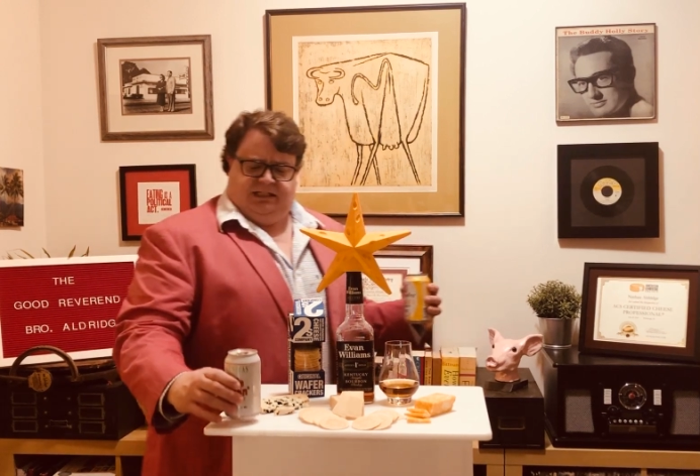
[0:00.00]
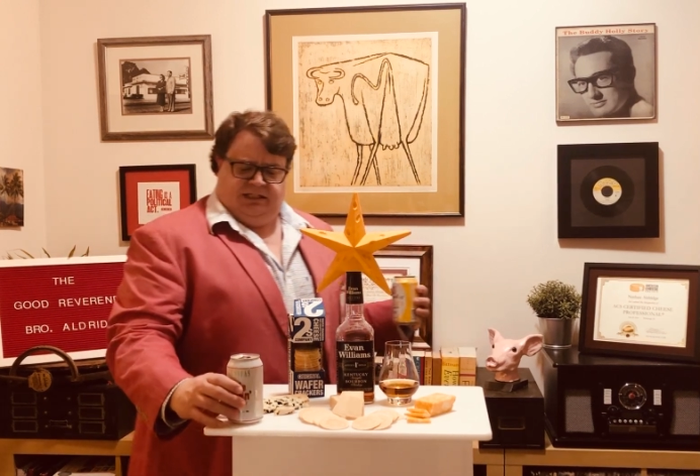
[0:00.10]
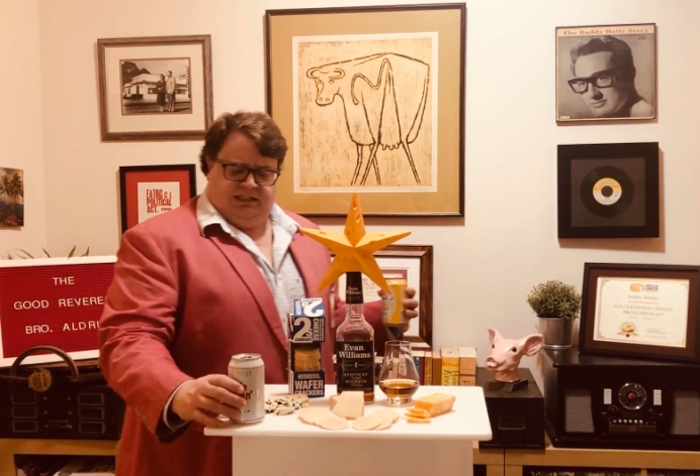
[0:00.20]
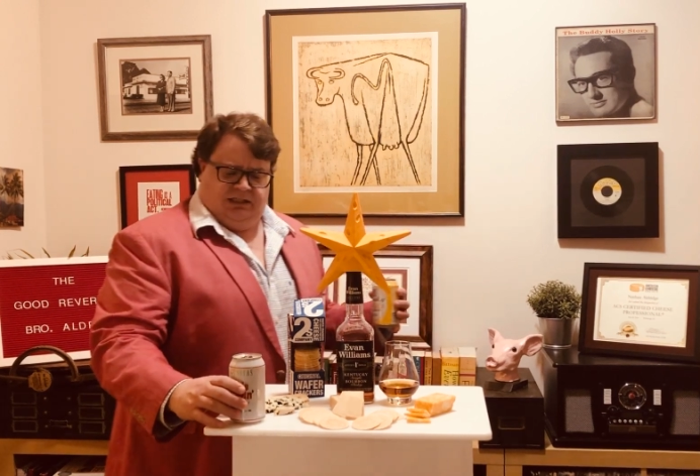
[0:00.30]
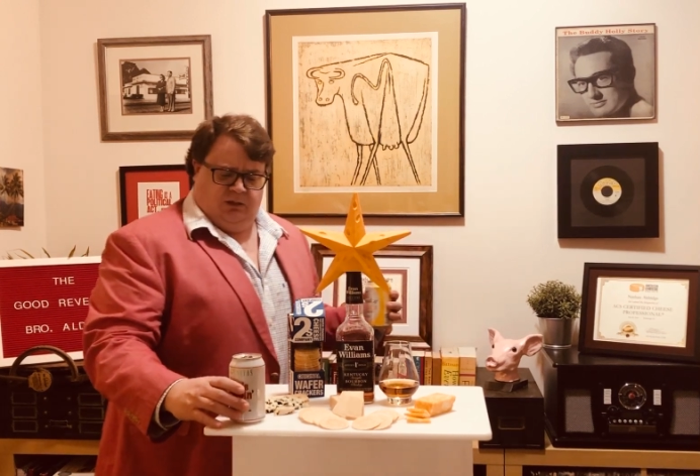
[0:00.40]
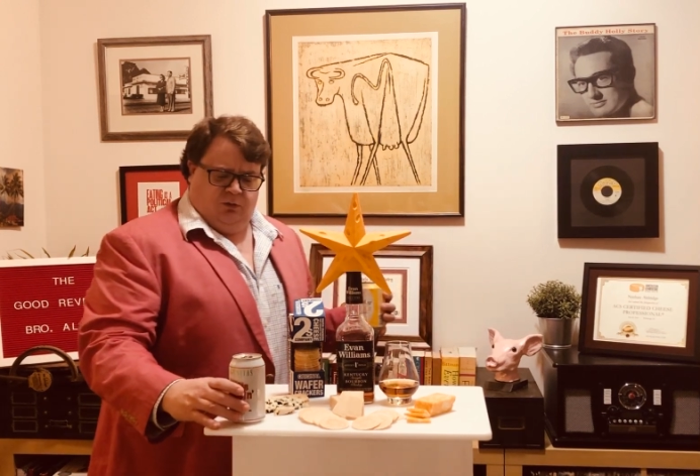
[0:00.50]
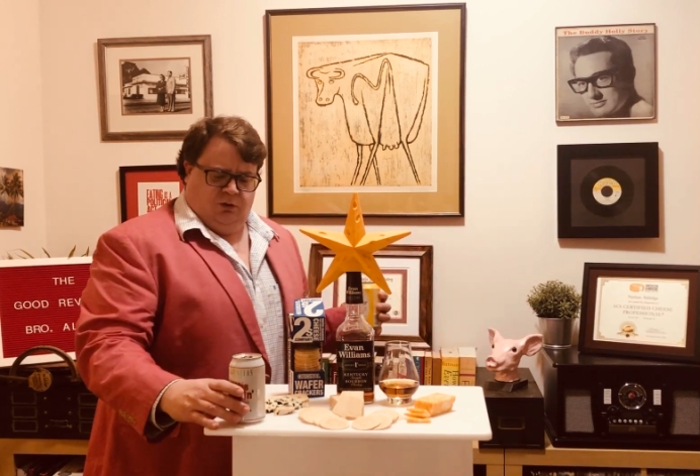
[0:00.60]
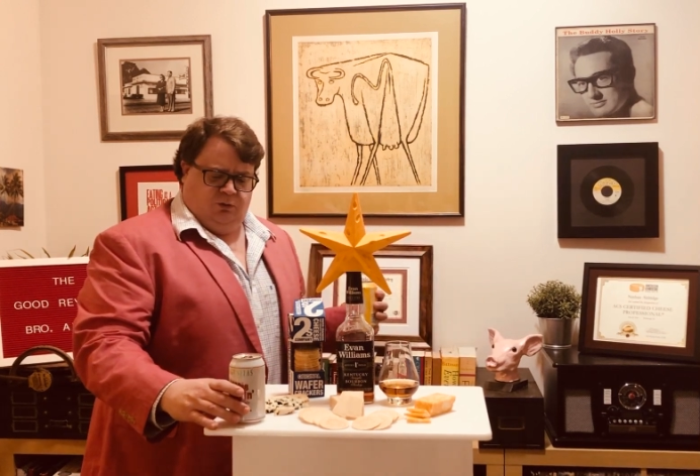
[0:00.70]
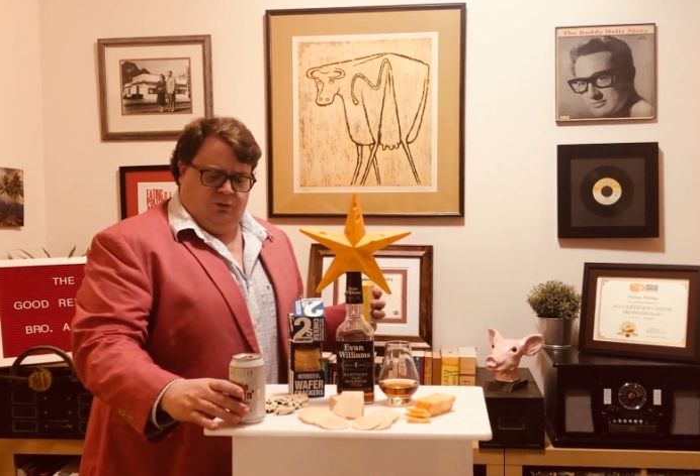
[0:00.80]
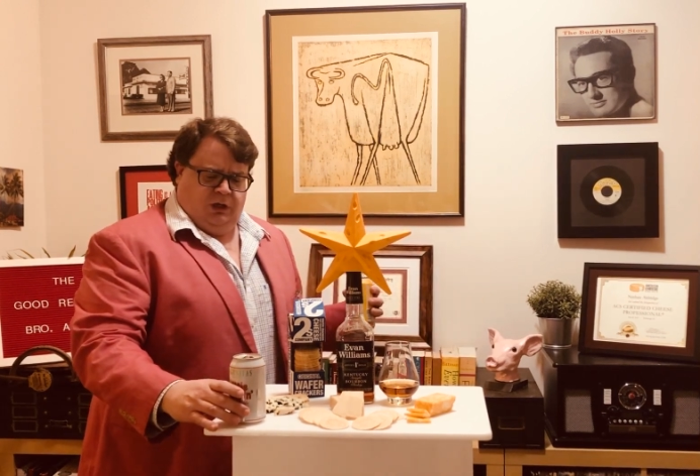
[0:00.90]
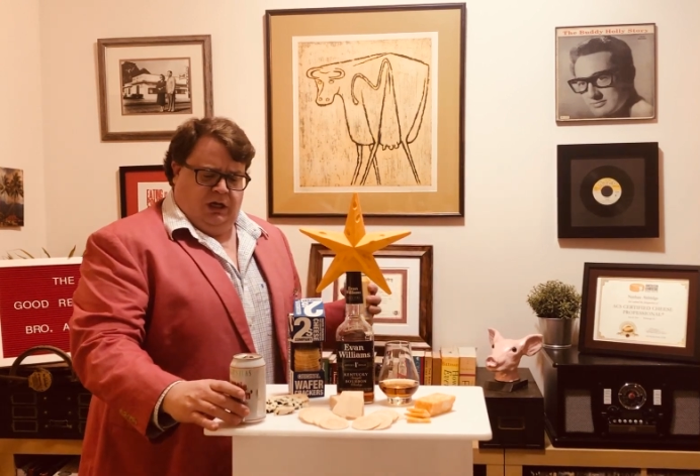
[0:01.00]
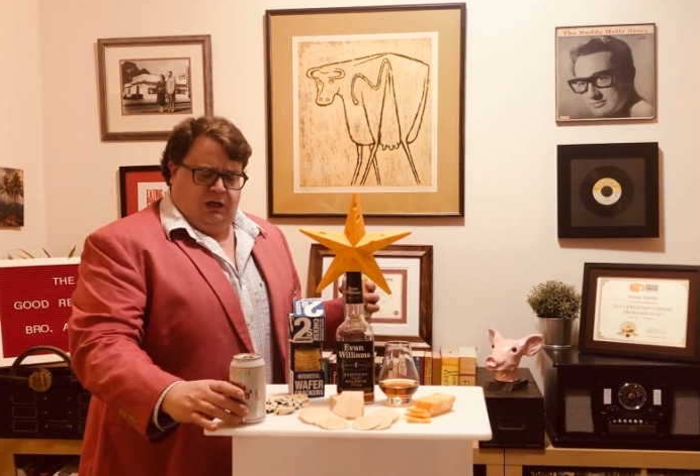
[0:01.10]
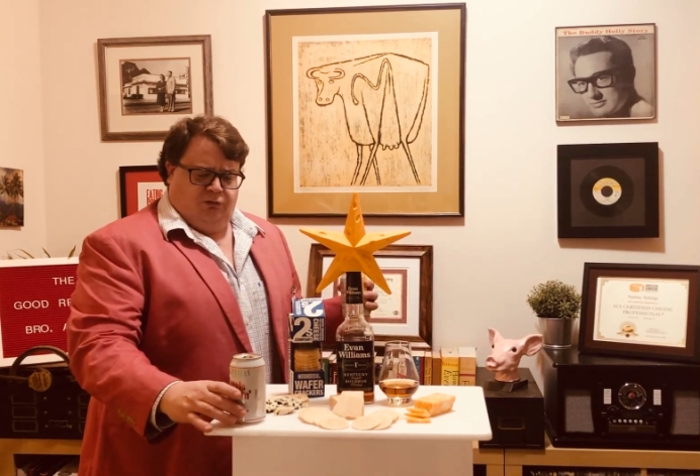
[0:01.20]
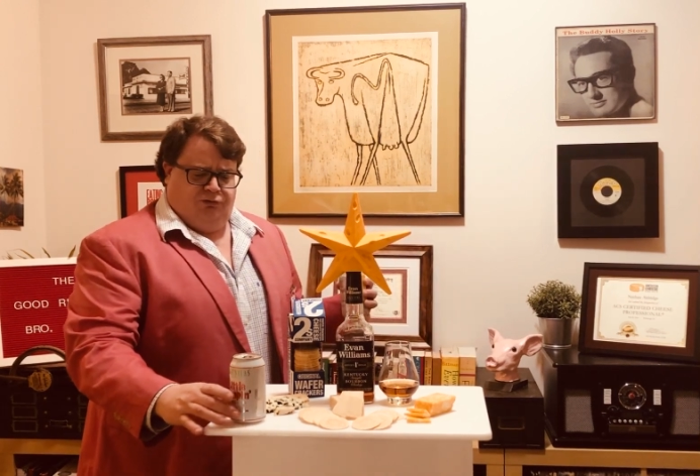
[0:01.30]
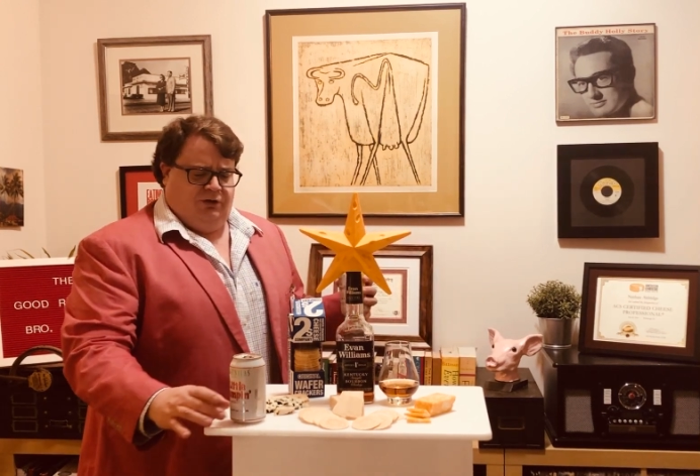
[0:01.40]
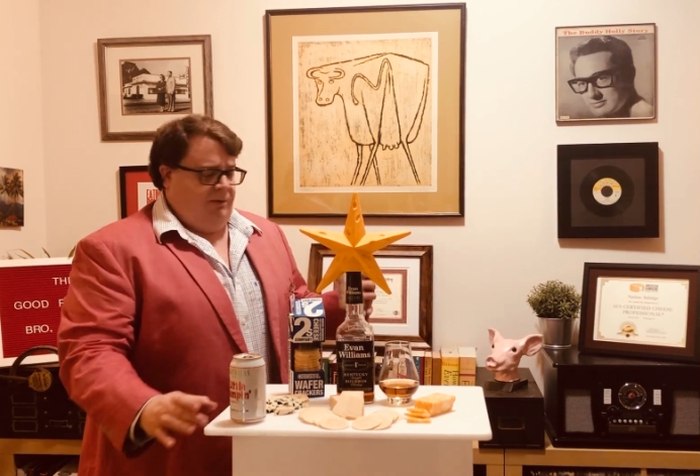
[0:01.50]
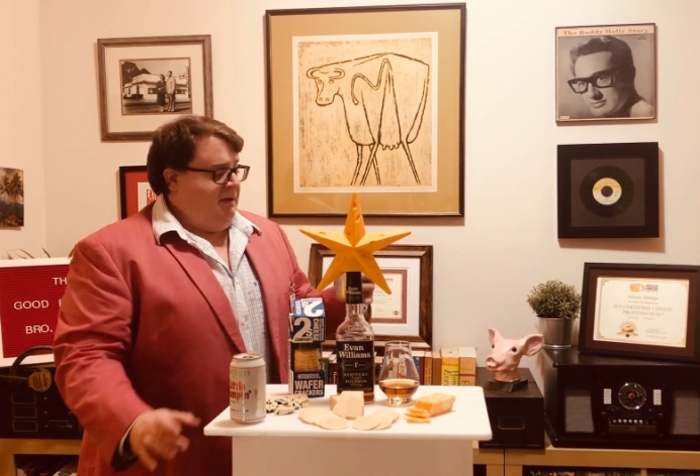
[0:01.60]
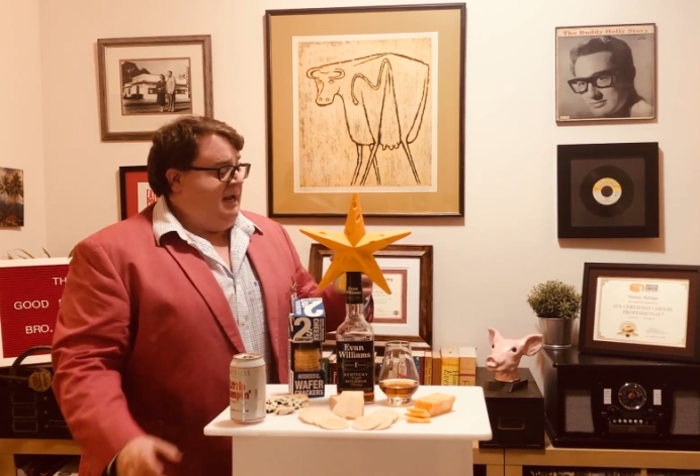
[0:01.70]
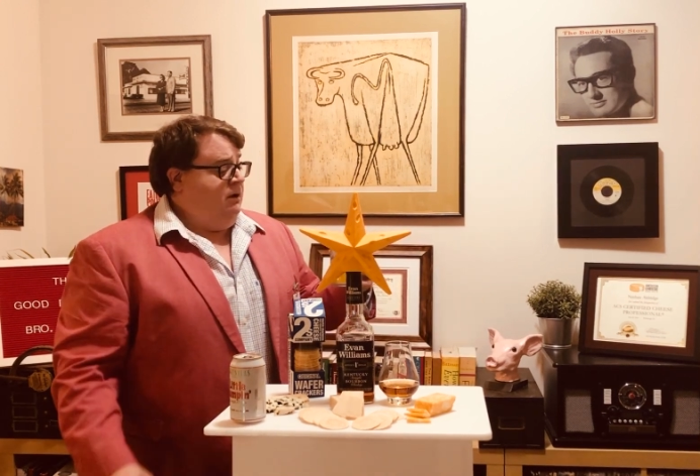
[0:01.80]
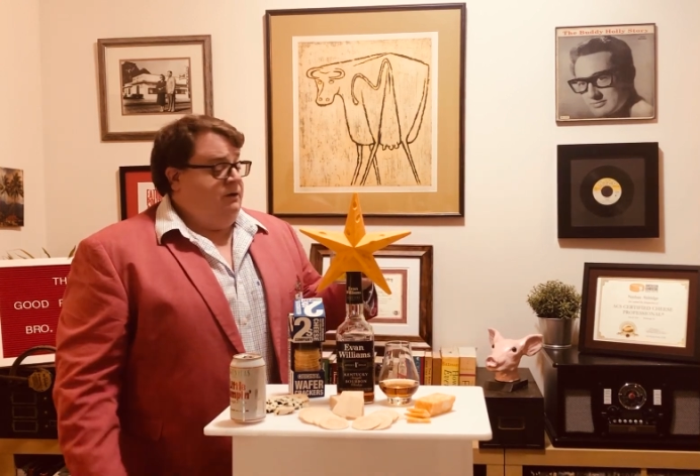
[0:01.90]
That's a little something ale.